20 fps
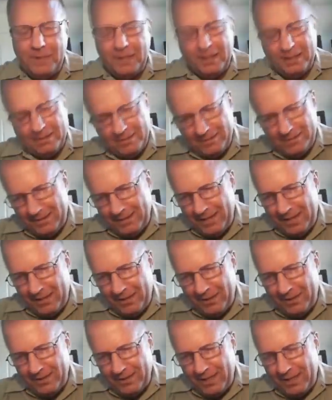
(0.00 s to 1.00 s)
Uh, yeah,
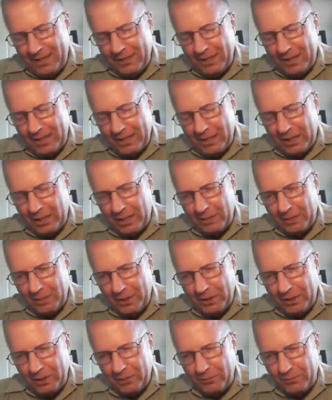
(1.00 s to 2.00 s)
that, I, I caught
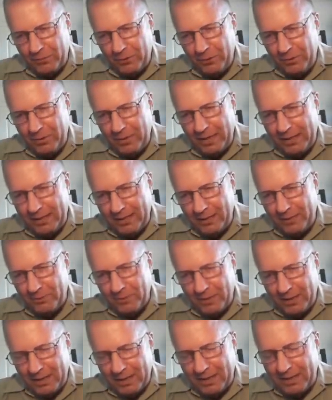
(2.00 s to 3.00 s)
myself too late. That's
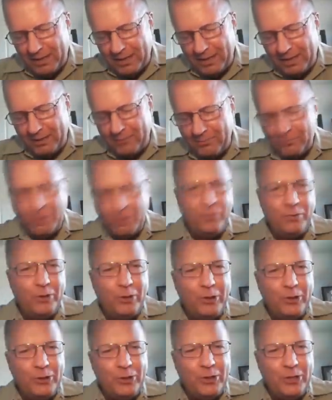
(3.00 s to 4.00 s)
why I
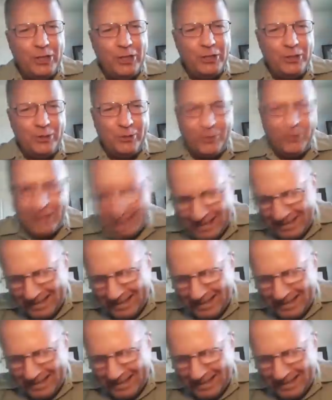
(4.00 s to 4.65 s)
reverted to digital.